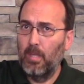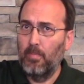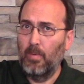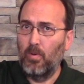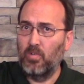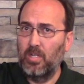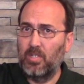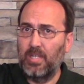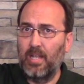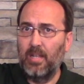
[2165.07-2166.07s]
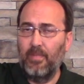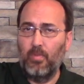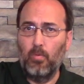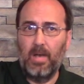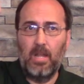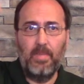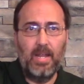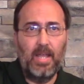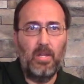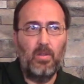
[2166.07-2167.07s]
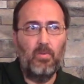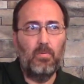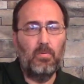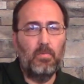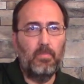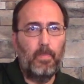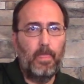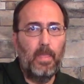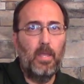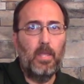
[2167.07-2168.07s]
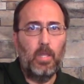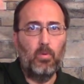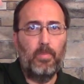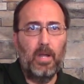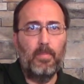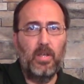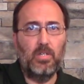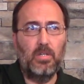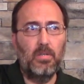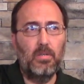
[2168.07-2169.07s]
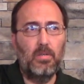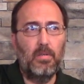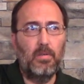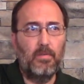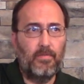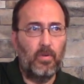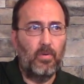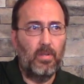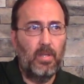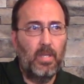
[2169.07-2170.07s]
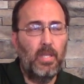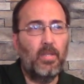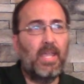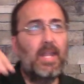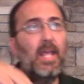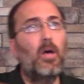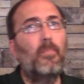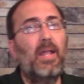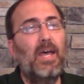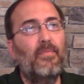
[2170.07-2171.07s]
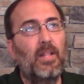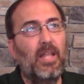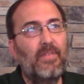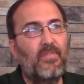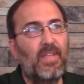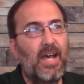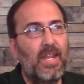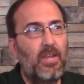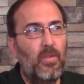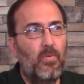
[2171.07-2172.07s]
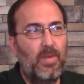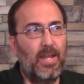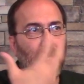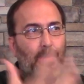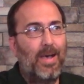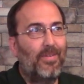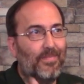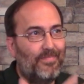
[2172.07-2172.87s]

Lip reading: Remember, Jesus said, if you abide in me and I in you, you will bear much fruit. You can't help but have the life of God in you not come out.